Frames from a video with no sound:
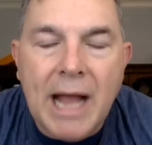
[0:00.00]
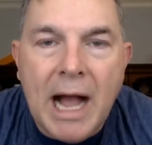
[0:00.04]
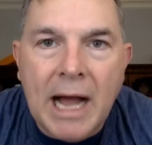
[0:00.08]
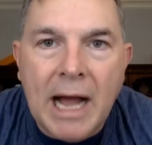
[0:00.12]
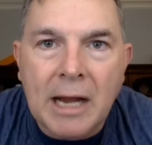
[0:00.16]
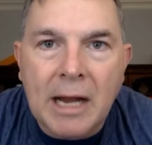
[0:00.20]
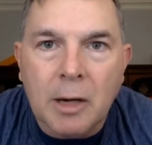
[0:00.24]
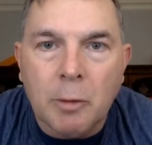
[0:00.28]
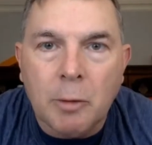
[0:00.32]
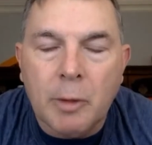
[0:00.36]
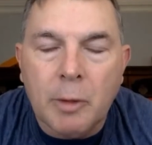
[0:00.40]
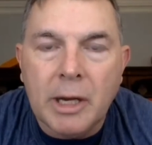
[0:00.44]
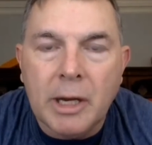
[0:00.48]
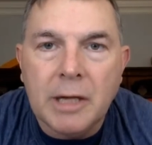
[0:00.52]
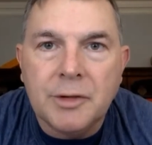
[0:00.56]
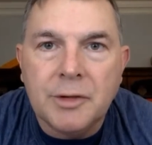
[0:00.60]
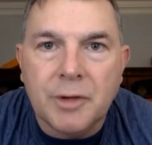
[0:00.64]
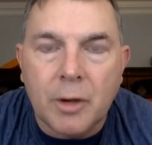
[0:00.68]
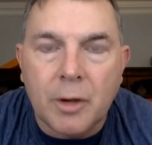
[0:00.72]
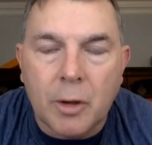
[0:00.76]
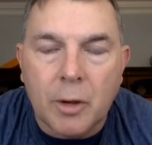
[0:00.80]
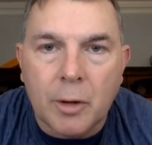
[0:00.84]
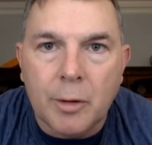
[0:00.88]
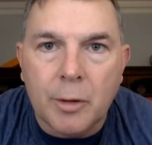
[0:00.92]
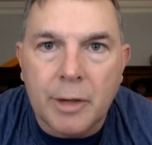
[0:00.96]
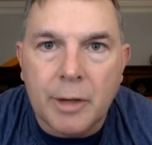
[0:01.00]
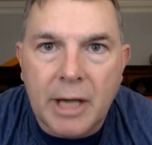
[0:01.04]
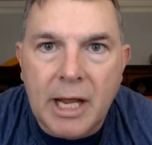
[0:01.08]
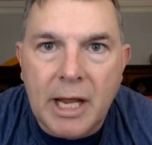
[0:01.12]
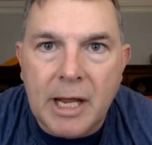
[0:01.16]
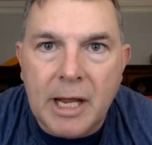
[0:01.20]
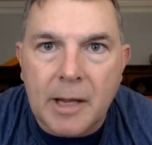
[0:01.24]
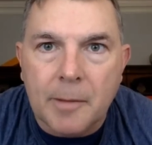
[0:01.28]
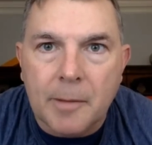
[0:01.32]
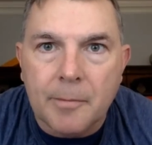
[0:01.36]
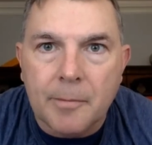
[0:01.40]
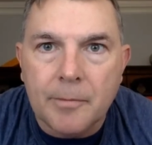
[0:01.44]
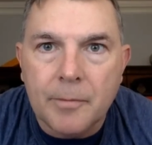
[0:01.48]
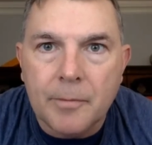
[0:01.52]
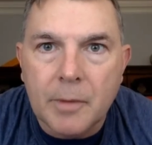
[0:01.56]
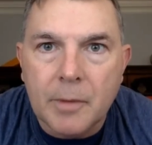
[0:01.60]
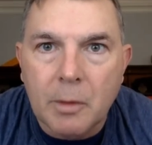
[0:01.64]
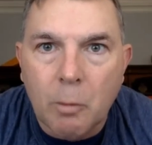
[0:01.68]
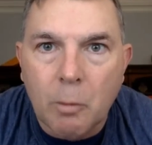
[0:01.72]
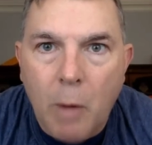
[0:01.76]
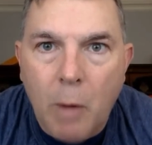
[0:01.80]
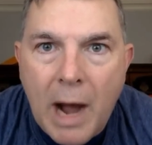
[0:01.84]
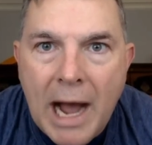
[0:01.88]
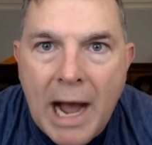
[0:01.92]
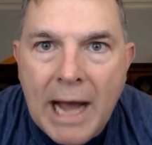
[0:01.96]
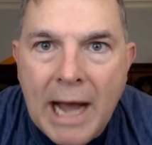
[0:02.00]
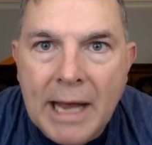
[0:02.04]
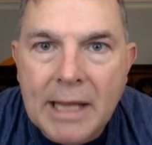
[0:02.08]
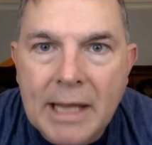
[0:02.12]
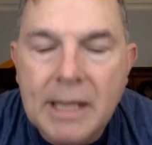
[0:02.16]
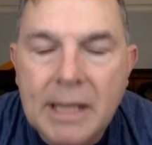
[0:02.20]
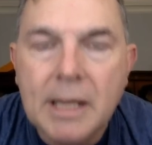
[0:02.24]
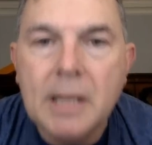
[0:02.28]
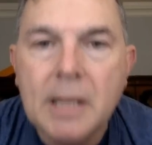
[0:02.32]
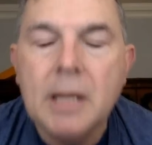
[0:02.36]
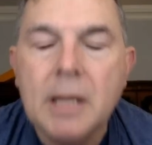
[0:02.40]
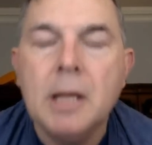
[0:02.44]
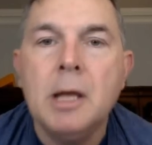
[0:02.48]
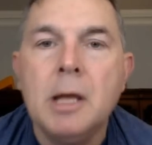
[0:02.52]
I R A to her name. Why?